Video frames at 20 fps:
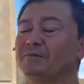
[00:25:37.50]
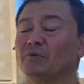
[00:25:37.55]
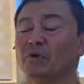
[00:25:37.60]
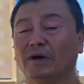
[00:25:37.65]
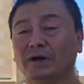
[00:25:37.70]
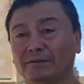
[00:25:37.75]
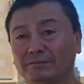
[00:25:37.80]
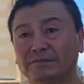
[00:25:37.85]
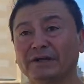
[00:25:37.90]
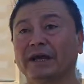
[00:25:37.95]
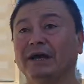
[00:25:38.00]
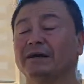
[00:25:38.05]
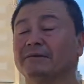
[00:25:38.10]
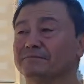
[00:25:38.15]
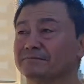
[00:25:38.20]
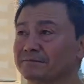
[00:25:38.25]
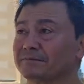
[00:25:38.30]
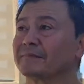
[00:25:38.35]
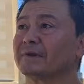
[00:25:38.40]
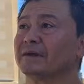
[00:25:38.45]
I mean, that's the
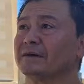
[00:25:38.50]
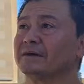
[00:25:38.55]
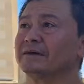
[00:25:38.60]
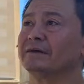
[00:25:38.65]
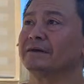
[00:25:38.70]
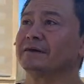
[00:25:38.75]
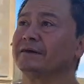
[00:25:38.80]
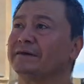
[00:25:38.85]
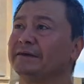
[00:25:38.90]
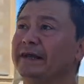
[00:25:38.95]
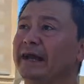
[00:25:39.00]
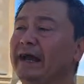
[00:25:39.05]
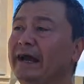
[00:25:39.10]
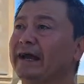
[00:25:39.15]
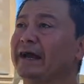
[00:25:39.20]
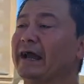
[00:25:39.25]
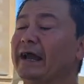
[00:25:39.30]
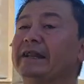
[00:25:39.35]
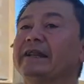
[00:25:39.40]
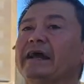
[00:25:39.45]
greatest things of
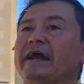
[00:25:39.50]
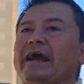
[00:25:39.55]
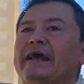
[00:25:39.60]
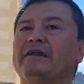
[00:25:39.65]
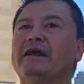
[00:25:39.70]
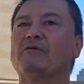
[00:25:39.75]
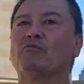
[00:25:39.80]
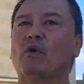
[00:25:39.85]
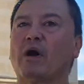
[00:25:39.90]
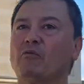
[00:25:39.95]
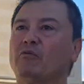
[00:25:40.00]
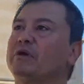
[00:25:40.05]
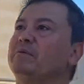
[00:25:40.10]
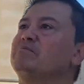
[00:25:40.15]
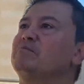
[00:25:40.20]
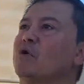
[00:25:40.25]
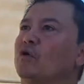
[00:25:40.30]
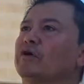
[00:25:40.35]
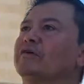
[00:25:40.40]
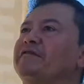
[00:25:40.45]
humanity. And what would
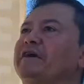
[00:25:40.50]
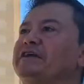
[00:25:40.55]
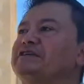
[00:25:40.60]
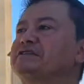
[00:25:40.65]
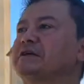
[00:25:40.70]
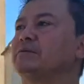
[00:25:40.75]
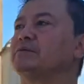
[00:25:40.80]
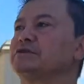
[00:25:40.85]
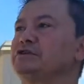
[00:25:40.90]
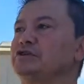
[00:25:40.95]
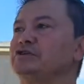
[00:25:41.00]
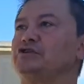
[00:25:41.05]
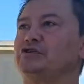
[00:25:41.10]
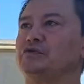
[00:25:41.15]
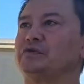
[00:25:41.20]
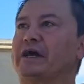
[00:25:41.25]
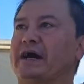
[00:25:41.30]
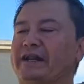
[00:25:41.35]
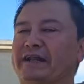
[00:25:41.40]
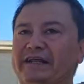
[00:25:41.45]
motivate someone to do
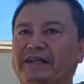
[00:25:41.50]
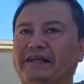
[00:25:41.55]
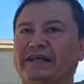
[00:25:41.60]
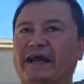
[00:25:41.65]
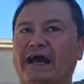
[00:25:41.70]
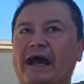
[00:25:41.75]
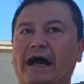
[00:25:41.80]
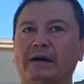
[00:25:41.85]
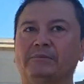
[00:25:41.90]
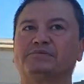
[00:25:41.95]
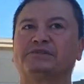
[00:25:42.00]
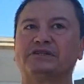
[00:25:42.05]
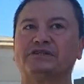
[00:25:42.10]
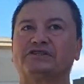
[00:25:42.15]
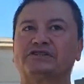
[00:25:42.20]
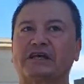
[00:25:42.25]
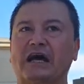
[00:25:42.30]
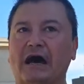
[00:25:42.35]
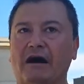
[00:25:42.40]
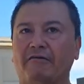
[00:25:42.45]
that in the
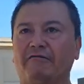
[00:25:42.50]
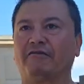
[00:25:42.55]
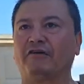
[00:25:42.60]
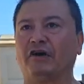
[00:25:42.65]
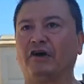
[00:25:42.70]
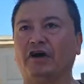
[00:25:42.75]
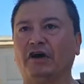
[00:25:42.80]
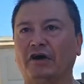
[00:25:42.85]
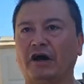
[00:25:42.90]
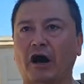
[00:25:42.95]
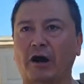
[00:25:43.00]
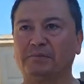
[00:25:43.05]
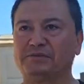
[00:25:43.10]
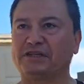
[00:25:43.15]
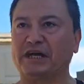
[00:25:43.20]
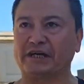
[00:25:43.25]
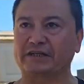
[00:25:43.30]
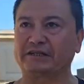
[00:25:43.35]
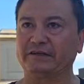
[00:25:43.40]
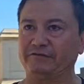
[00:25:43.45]
absence of
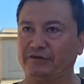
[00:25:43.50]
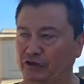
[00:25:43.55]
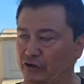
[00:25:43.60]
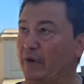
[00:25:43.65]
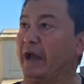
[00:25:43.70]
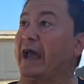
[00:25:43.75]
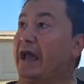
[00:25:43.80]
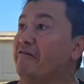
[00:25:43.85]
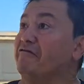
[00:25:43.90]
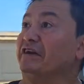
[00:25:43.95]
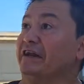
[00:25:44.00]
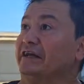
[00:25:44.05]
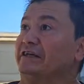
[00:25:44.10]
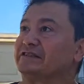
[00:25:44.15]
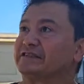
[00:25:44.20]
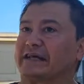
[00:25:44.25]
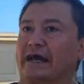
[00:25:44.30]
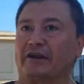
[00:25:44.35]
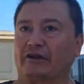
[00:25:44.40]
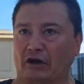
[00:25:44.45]
objective, evidence
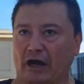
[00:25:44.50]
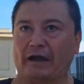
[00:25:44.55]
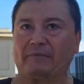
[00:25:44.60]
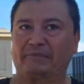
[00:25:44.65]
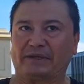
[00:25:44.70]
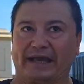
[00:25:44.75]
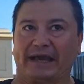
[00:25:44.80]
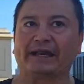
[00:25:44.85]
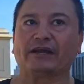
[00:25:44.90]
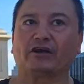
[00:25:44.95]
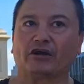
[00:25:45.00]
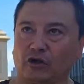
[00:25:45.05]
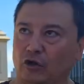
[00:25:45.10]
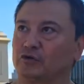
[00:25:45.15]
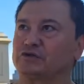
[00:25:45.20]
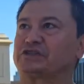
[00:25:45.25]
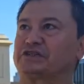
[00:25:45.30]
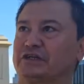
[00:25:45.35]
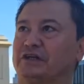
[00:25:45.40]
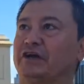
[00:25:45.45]
that I'm getting
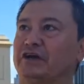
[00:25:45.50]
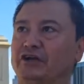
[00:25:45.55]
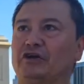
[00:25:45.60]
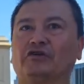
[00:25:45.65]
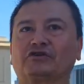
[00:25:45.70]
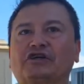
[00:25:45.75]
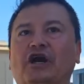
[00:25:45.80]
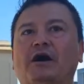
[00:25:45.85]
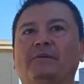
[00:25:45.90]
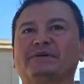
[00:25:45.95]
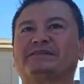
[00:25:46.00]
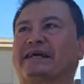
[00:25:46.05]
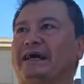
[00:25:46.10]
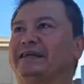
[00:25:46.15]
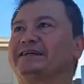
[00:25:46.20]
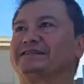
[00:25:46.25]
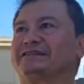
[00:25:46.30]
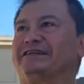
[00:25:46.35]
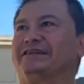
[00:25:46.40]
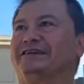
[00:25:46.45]
close to, Thomas
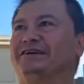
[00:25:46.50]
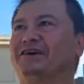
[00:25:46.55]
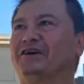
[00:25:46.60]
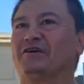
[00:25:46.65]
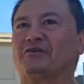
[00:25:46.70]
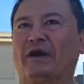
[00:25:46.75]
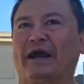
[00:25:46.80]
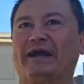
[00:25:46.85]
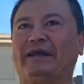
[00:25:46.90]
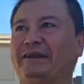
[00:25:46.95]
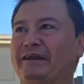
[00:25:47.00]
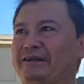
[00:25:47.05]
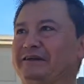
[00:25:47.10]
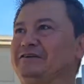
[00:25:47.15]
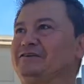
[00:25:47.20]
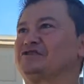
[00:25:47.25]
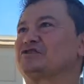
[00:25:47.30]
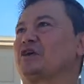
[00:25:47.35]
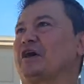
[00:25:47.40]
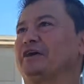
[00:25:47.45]
Edison, right?
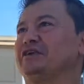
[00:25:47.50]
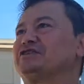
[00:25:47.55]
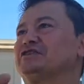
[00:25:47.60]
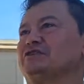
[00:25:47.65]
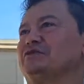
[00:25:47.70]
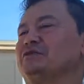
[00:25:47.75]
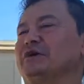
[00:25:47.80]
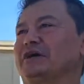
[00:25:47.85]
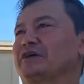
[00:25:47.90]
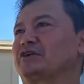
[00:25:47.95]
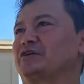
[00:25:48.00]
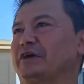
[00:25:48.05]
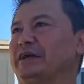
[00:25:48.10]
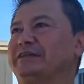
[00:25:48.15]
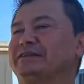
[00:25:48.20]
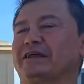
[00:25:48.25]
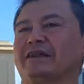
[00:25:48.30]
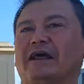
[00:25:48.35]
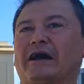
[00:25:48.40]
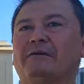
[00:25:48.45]
And trying to create
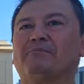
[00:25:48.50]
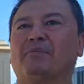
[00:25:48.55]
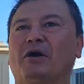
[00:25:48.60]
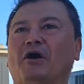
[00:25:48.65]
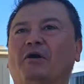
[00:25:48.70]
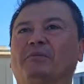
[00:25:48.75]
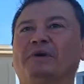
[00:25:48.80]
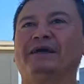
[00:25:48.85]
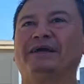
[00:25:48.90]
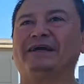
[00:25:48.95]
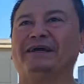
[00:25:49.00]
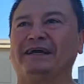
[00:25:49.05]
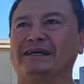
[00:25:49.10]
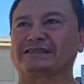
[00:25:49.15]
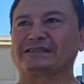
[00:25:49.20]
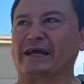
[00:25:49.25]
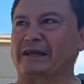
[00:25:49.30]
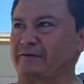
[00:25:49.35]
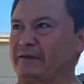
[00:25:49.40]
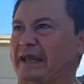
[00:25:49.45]
the light bulb. It's
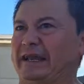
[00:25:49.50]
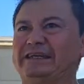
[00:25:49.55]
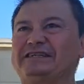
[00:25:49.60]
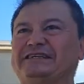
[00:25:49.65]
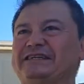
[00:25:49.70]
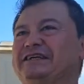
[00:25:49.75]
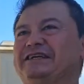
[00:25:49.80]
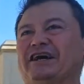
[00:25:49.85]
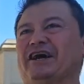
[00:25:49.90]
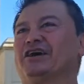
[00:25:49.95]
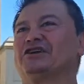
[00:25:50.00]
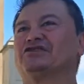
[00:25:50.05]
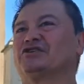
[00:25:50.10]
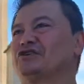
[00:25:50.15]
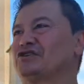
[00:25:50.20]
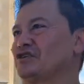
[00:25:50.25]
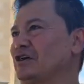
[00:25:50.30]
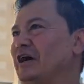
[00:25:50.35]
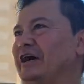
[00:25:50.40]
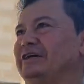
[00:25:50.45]
like 1,800
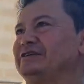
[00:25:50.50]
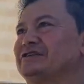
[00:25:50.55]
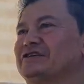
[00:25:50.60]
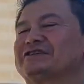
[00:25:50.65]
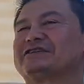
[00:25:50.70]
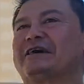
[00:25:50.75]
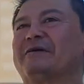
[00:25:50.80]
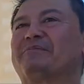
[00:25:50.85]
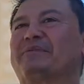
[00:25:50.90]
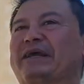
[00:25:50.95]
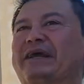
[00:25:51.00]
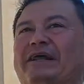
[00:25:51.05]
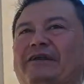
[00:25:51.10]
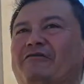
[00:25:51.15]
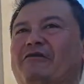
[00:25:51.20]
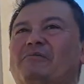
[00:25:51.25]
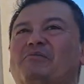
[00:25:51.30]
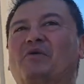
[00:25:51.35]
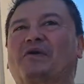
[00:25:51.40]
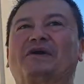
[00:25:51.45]
tries or something, and the
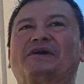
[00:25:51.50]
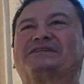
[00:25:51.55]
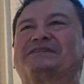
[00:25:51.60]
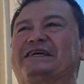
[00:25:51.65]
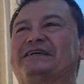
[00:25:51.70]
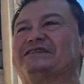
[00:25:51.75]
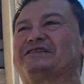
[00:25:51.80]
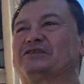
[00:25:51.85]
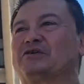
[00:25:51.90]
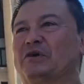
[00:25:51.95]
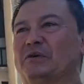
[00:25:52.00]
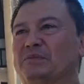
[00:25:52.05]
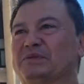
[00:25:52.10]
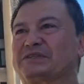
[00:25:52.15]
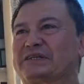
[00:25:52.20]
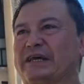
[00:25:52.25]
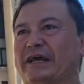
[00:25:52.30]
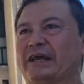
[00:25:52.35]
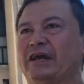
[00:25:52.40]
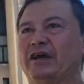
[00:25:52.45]
reporter says to him,
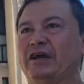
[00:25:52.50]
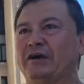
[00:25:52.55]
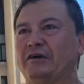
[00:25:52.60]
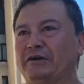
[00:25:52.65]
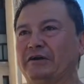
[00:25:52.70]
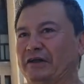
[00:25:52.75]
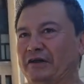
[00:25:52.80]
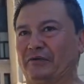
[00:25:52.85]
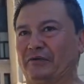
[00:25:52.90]
it's like, you